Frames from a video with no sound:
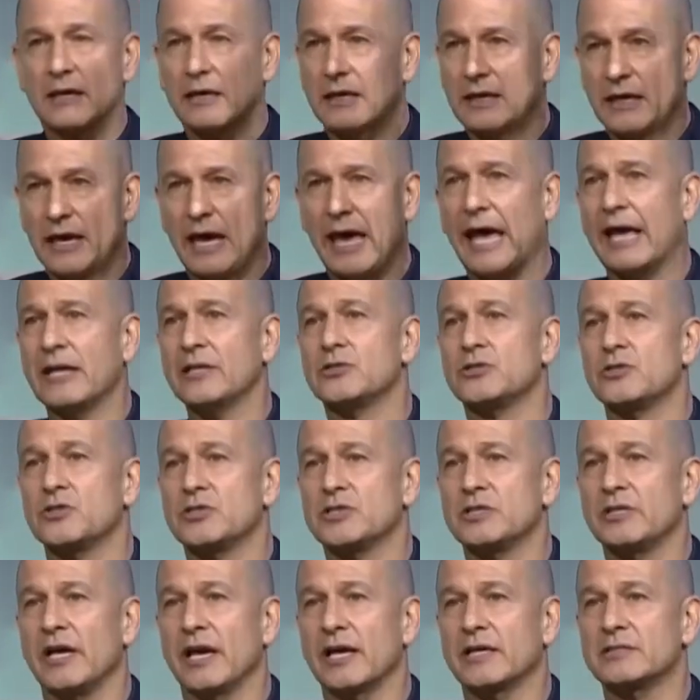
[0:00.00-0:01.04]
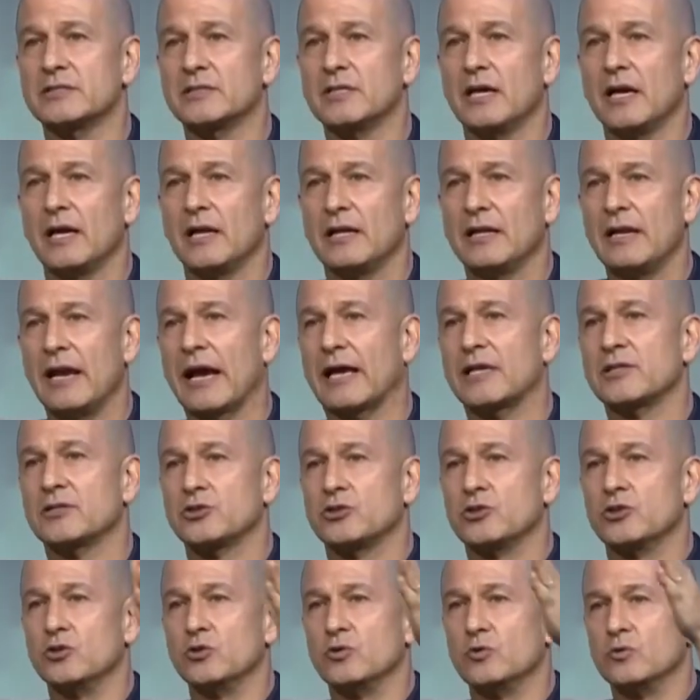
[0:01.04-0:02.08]
cancer sticks next
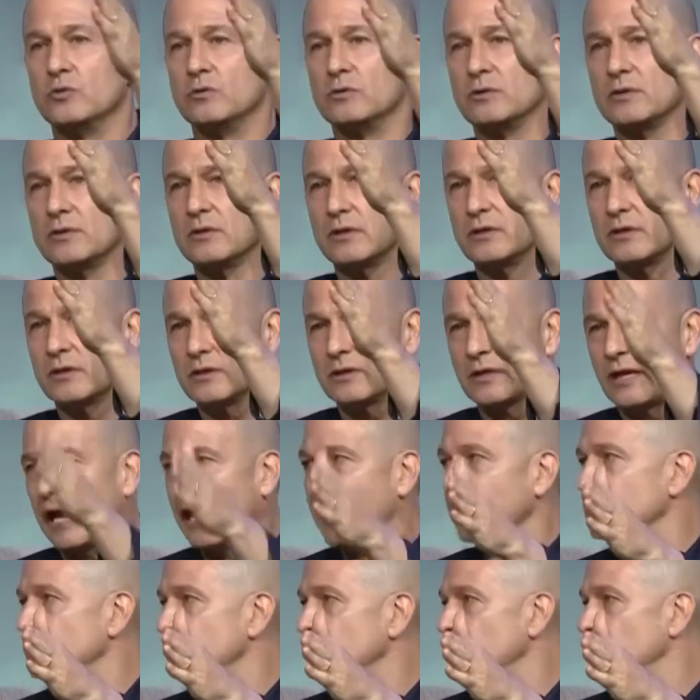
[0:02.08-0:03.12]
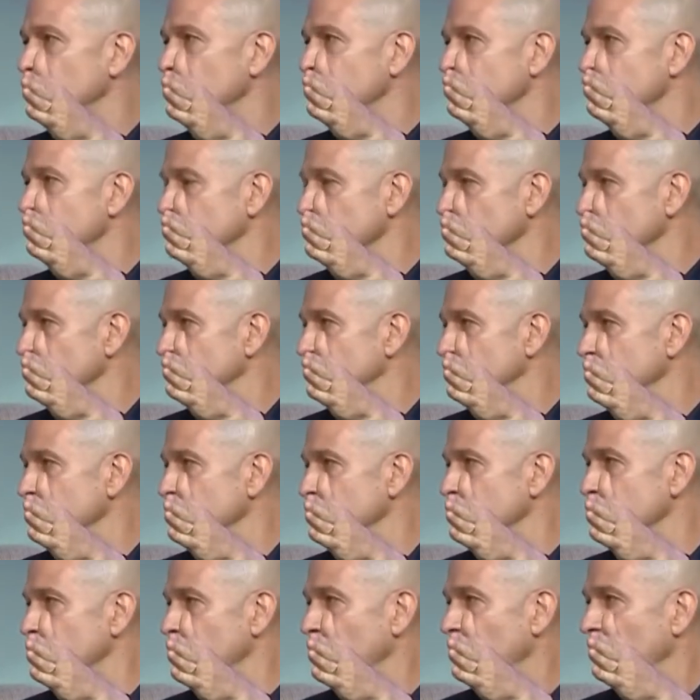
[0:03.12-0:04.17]
to cancer solutions.